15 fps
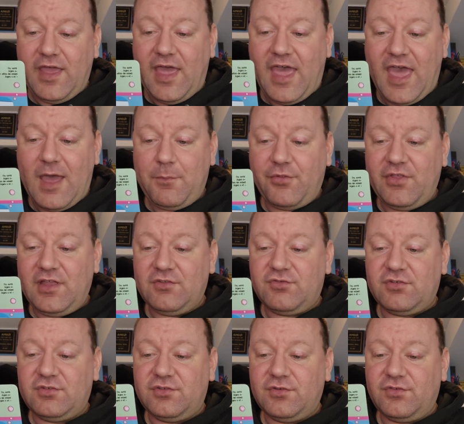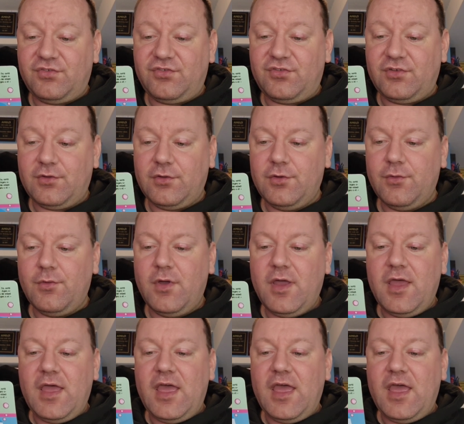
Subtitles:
happily introduce to you